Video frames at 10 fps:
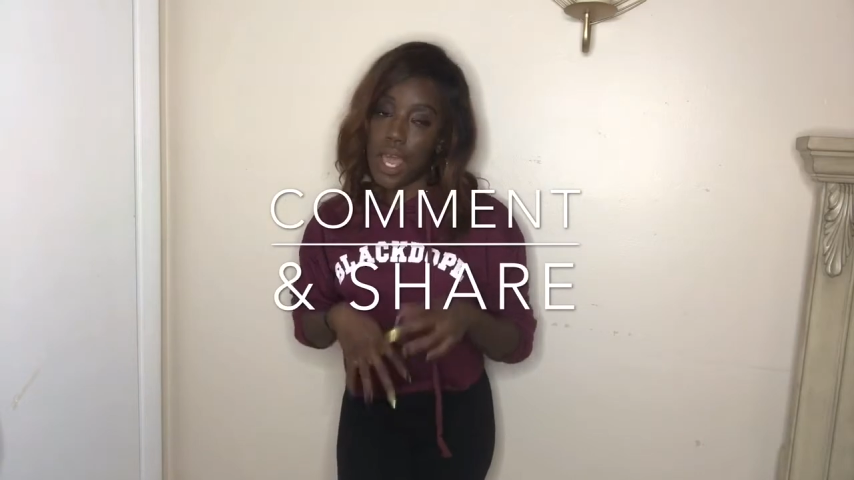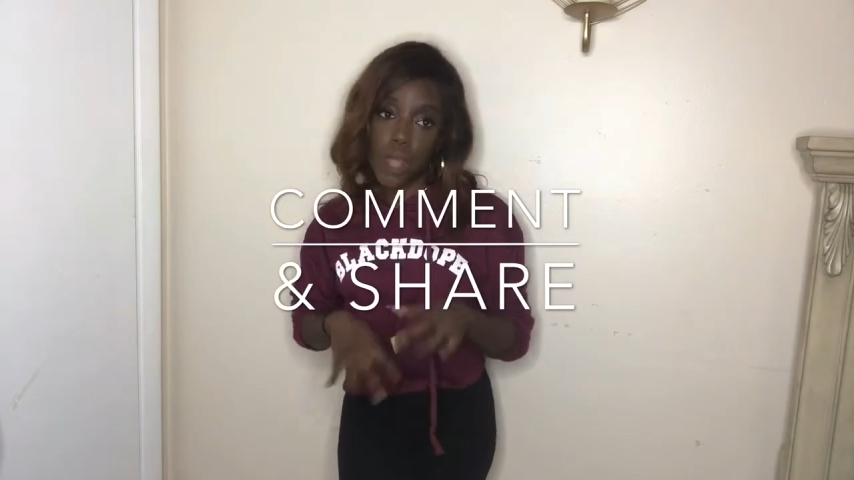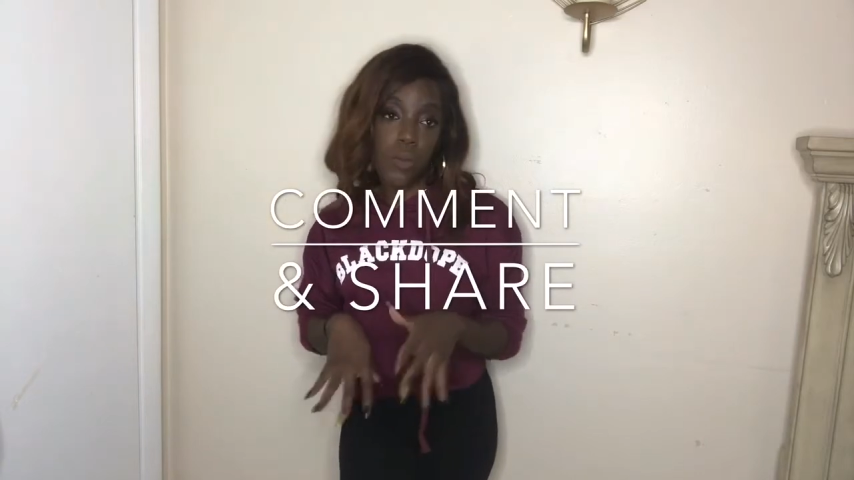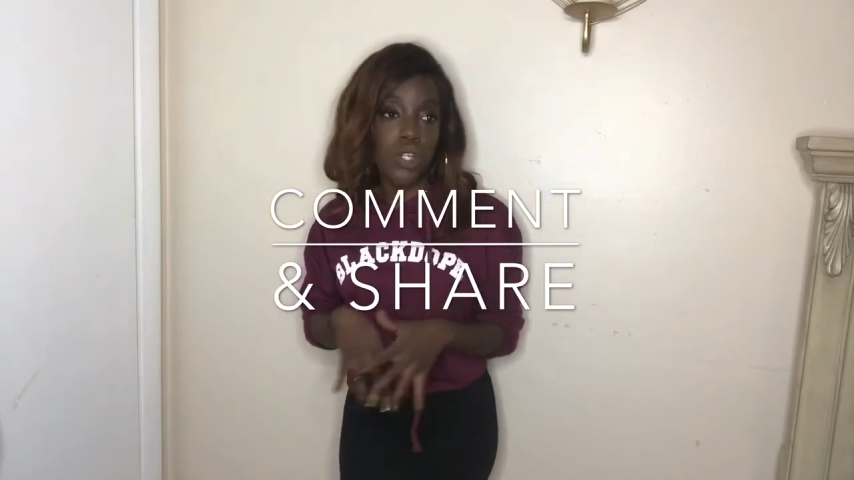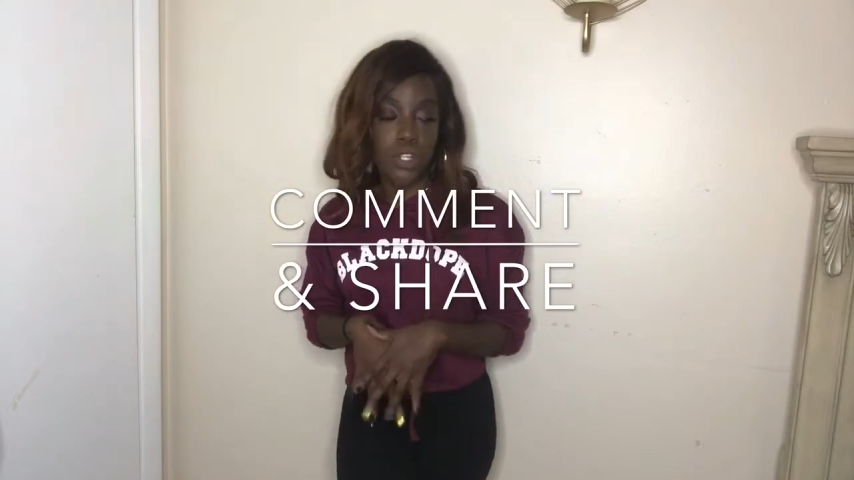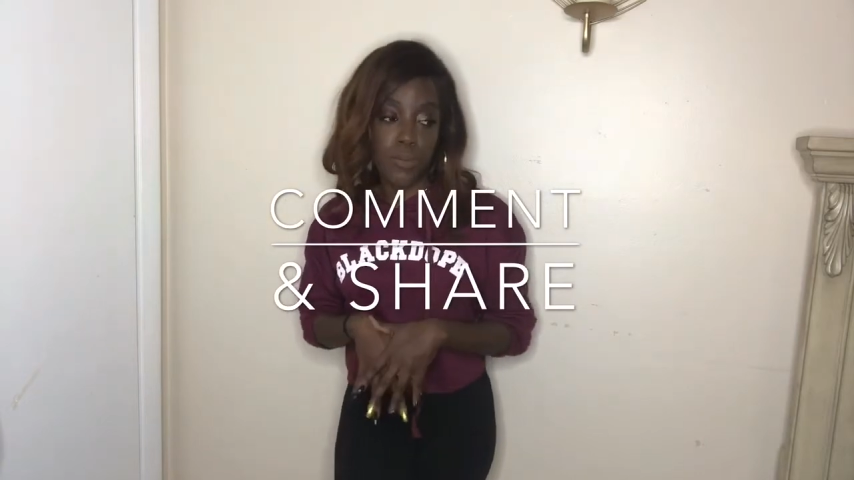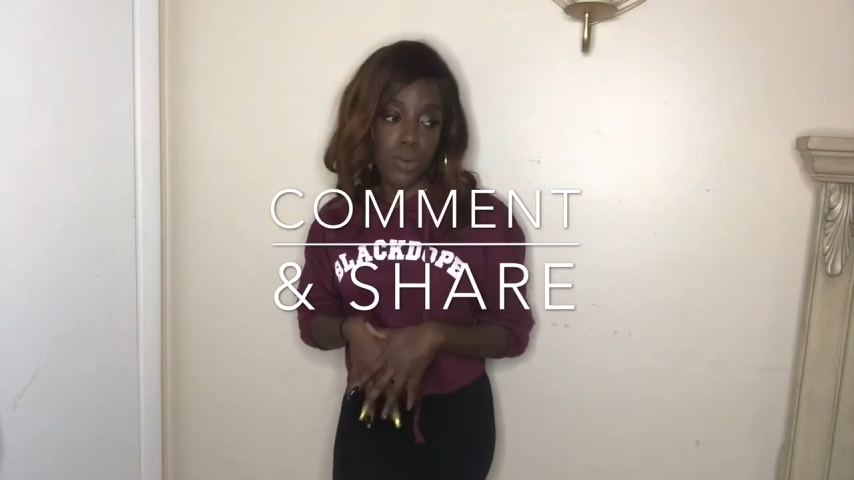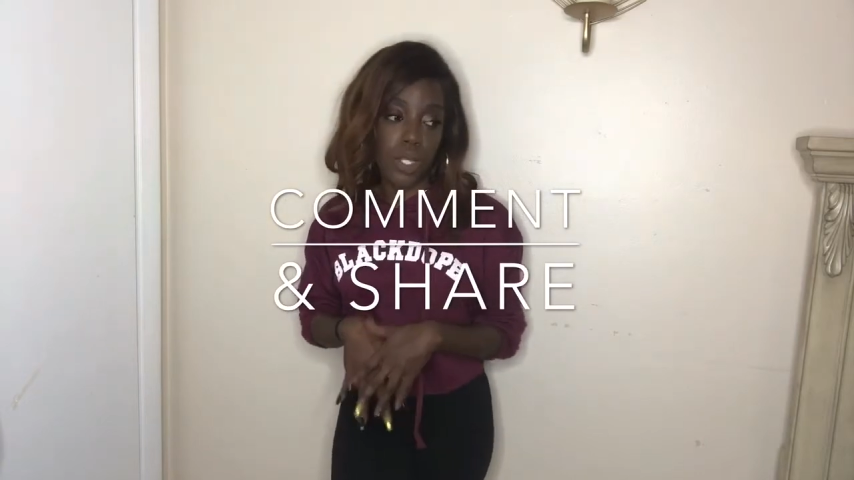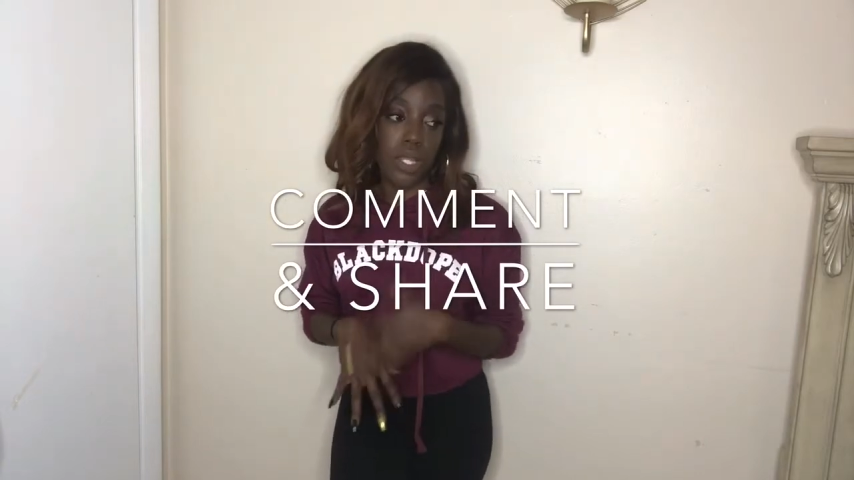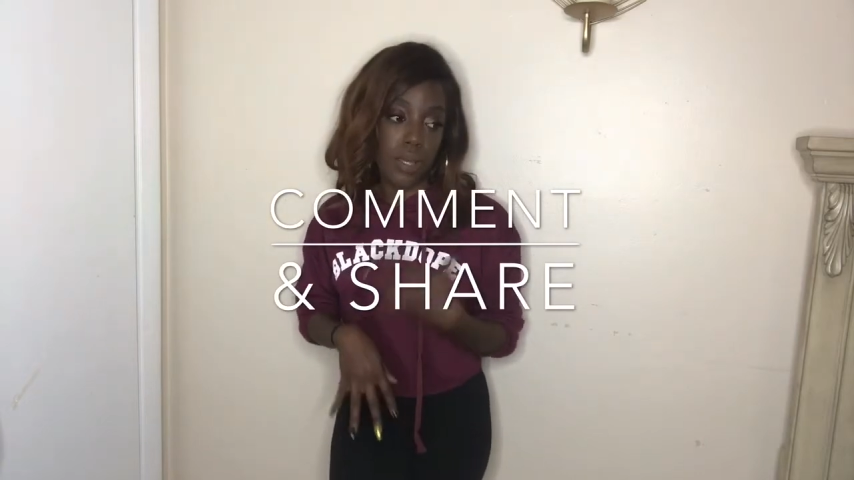I will
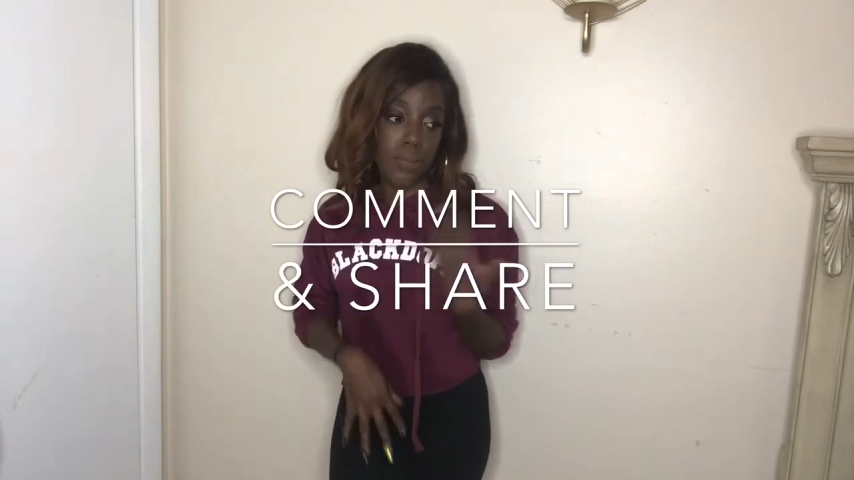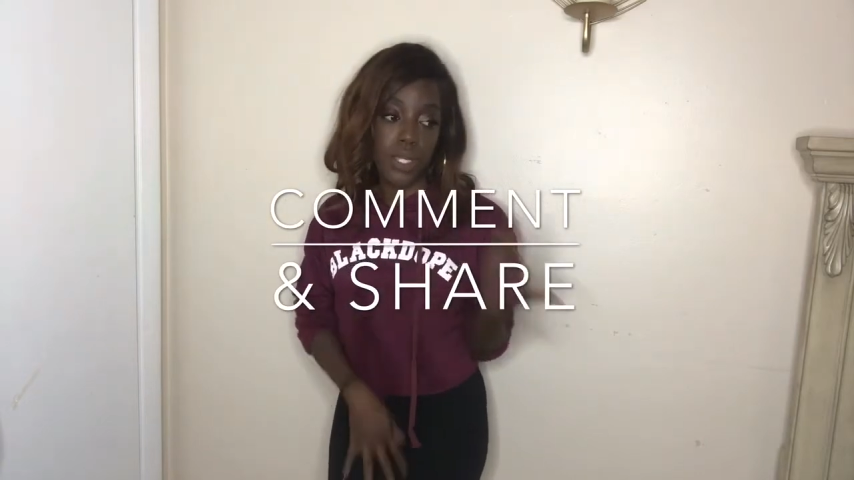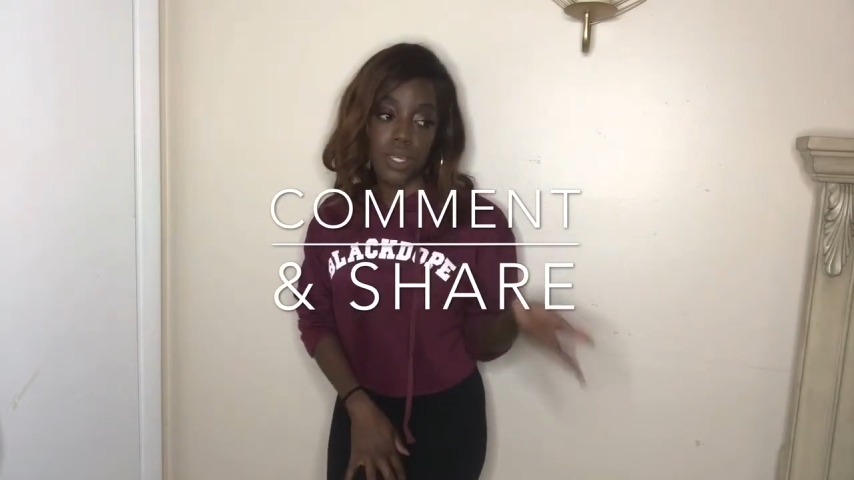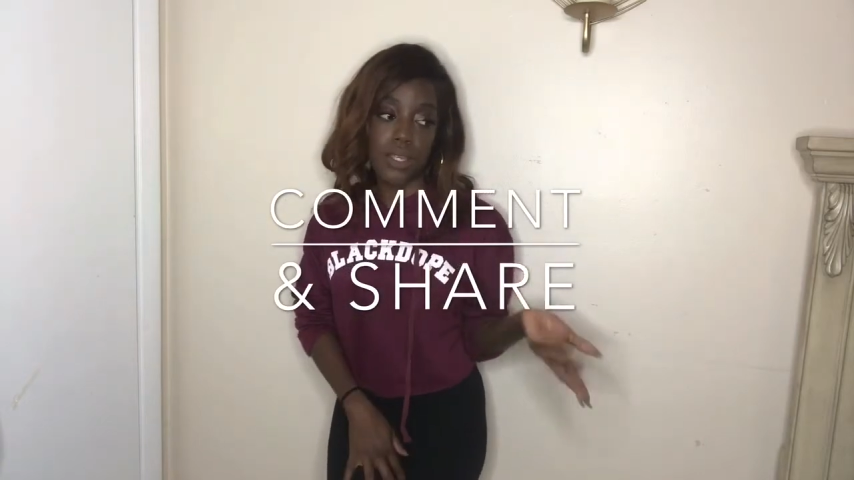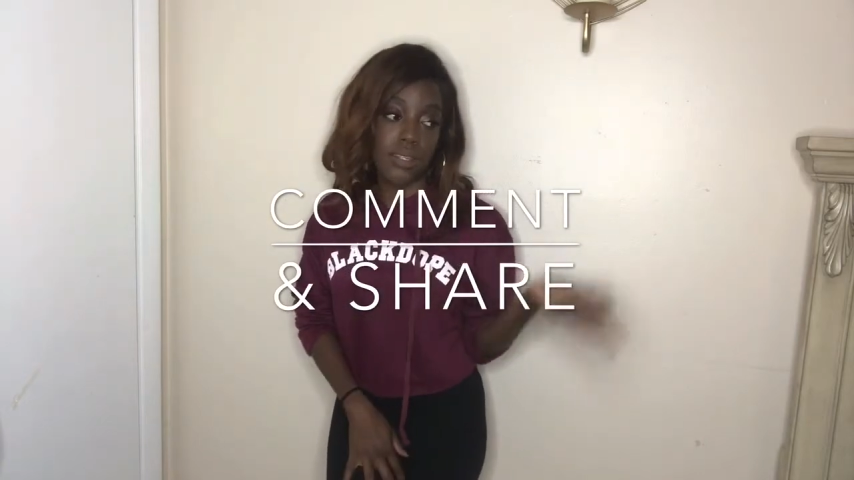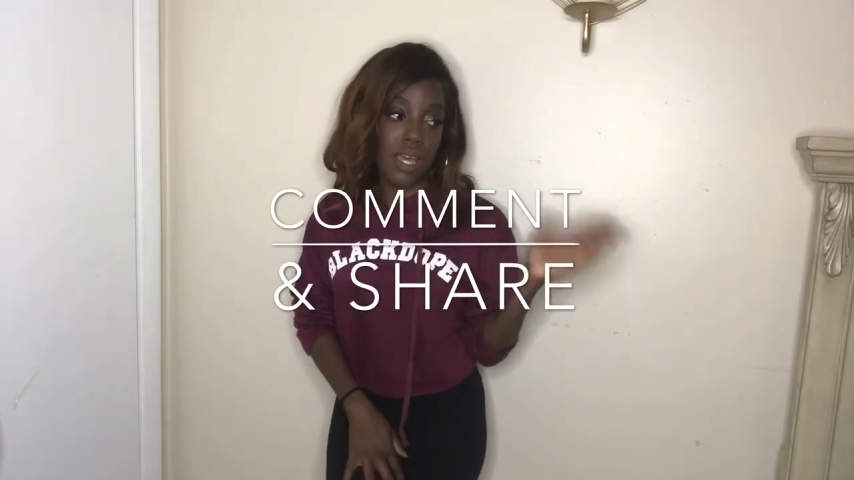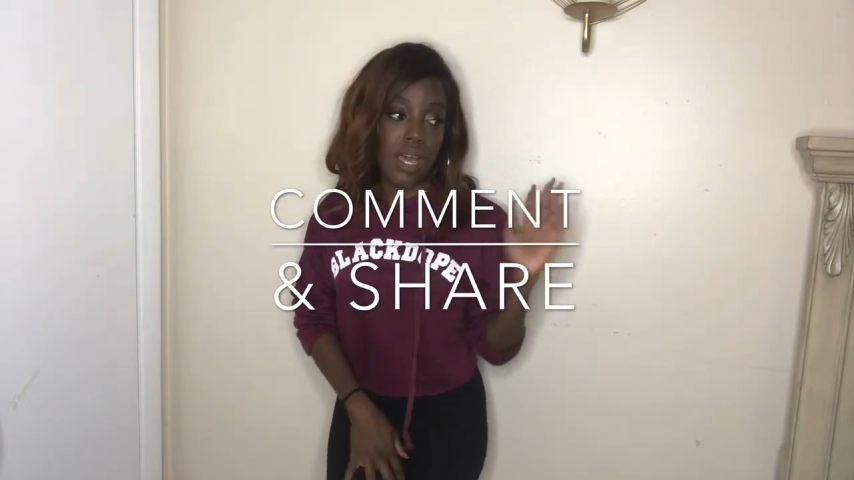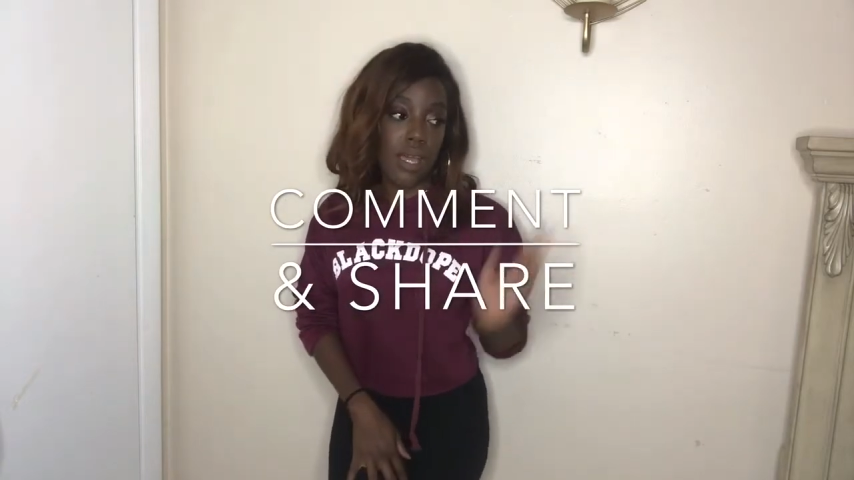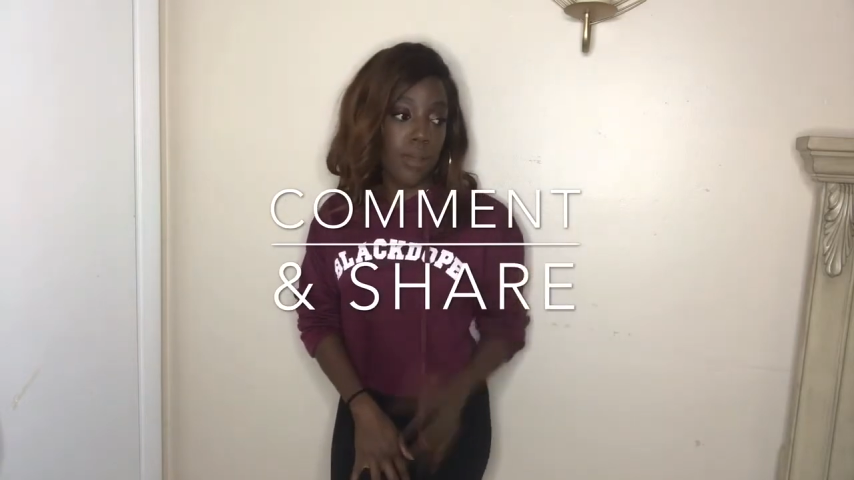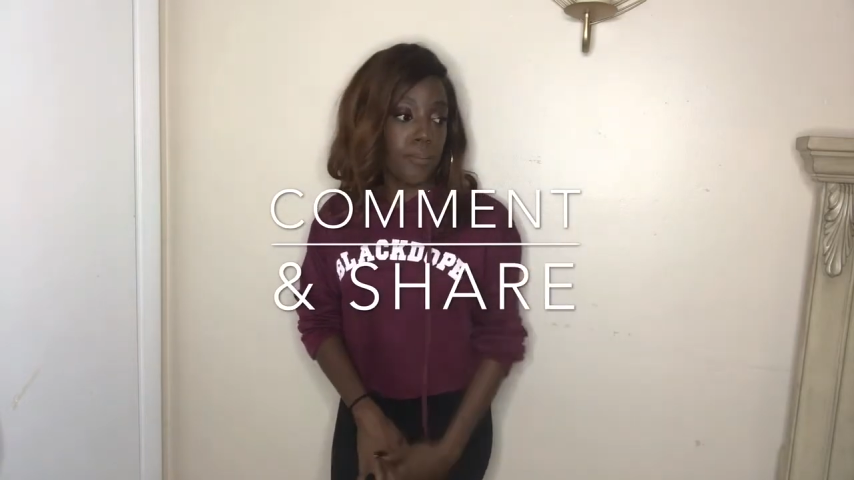support them because
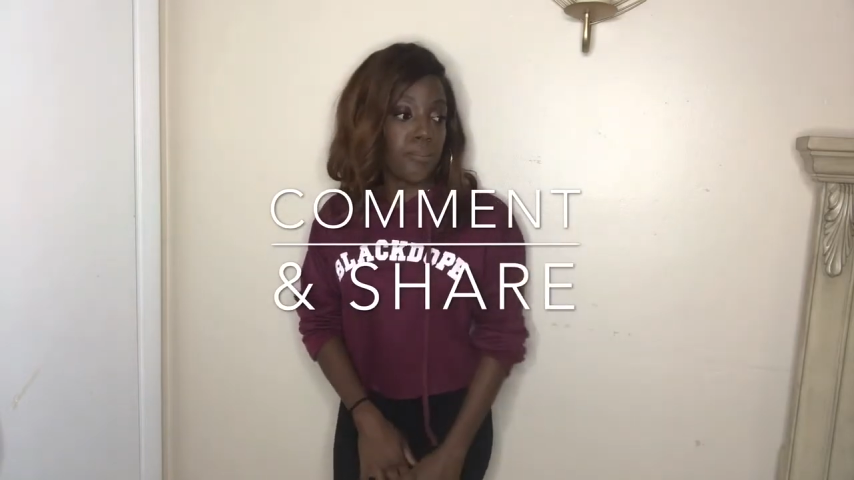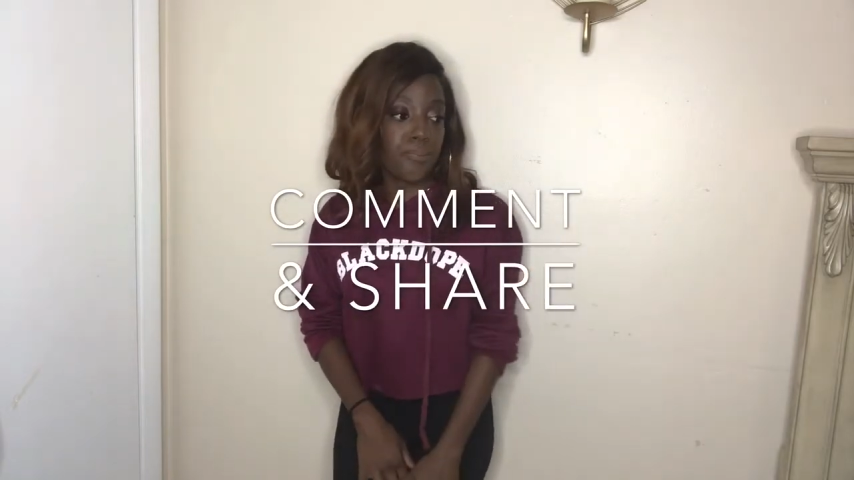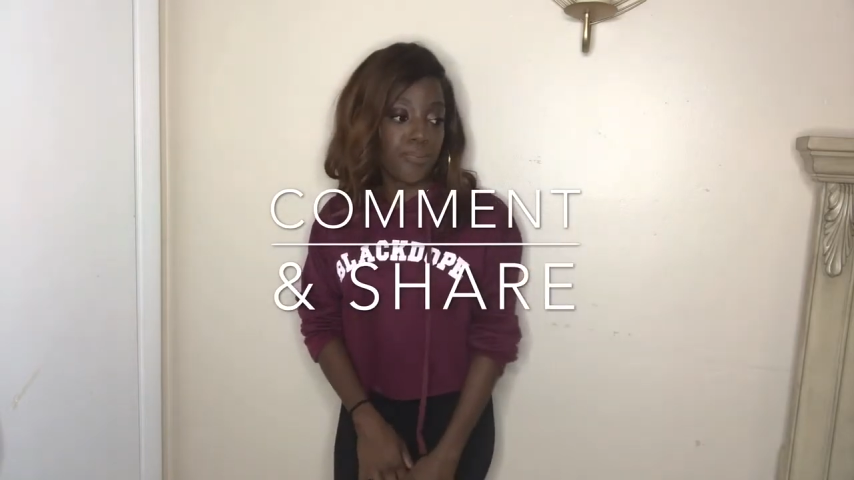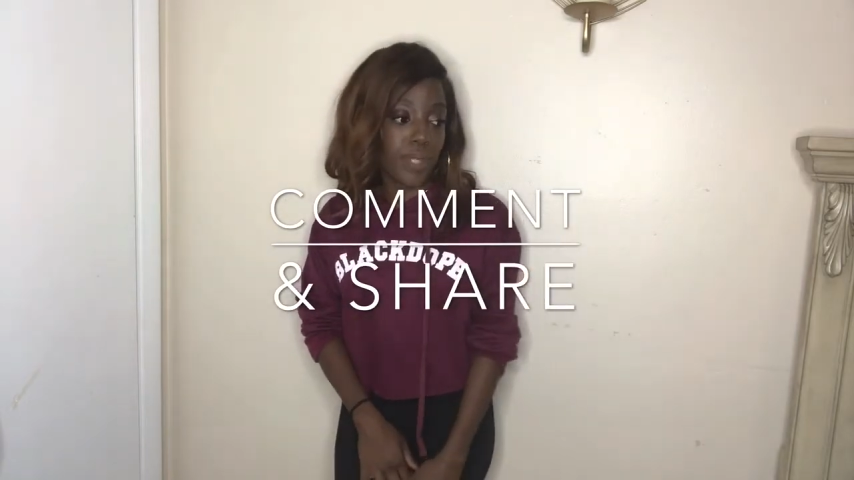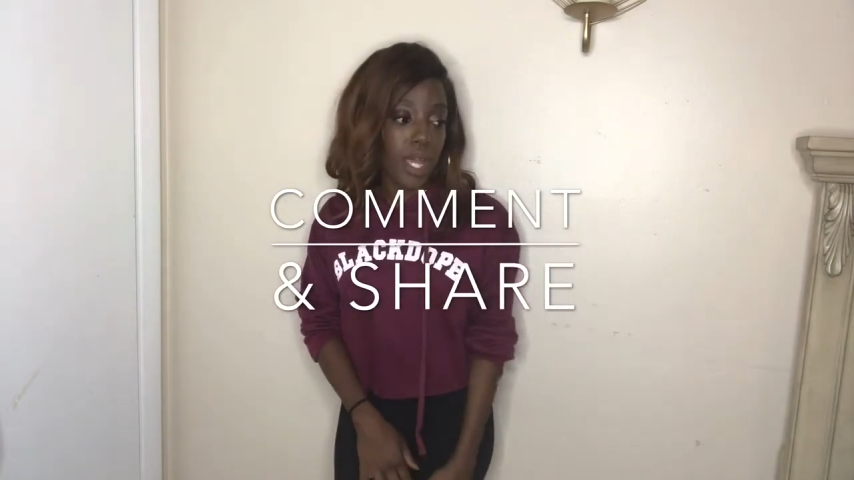I'm